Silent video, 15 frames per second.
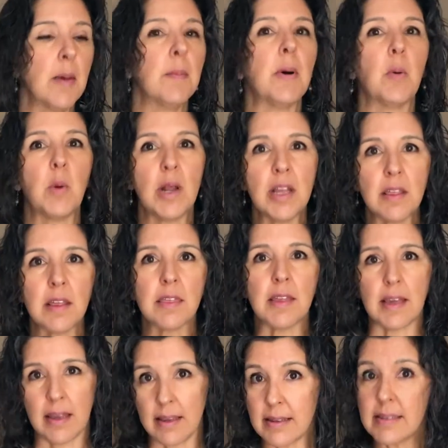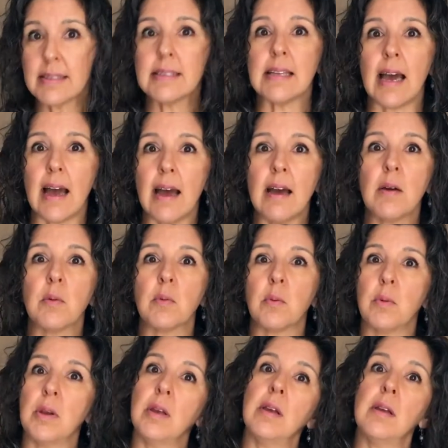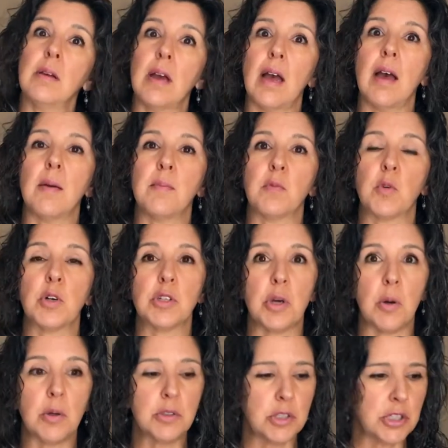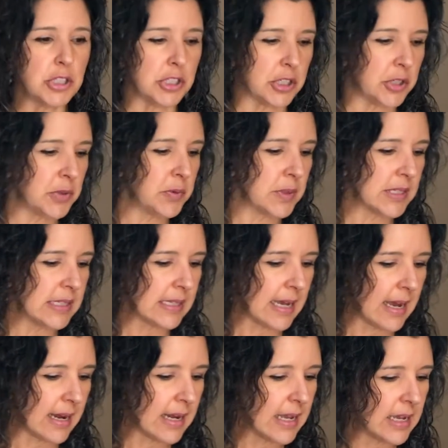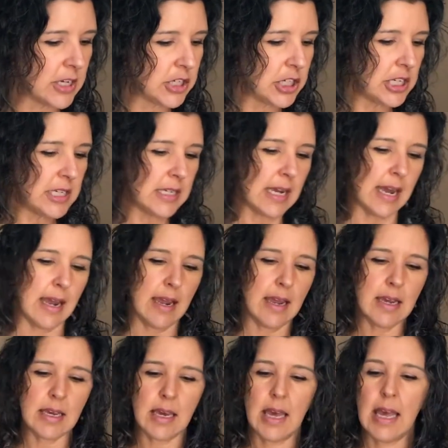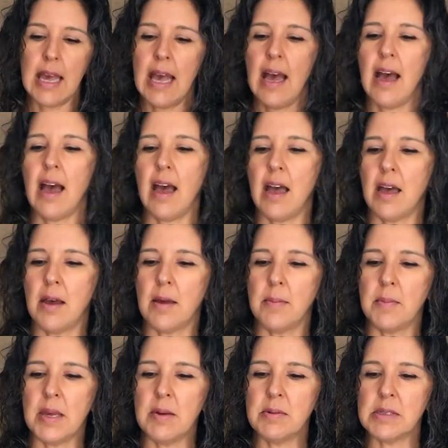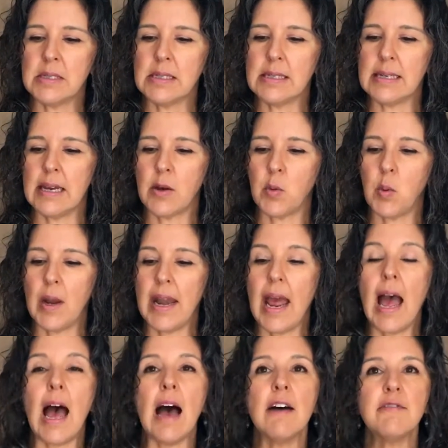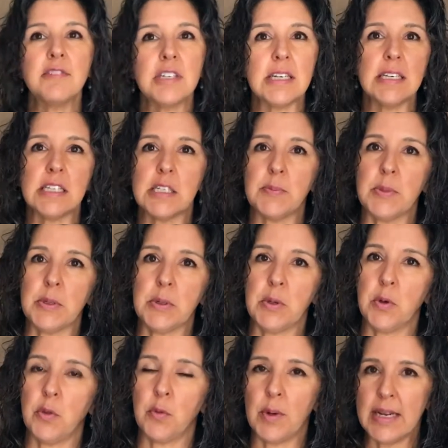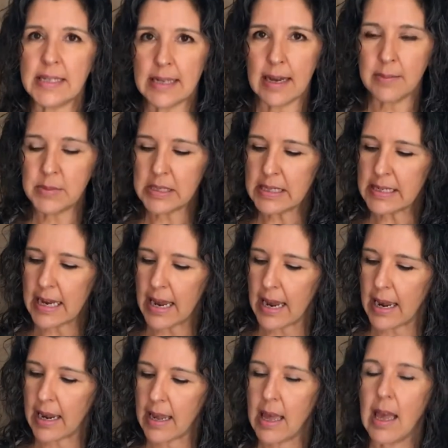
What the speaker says: But one of the things that we were told to do was that he should take, he was to take 1/2 teaspoon 3 times a day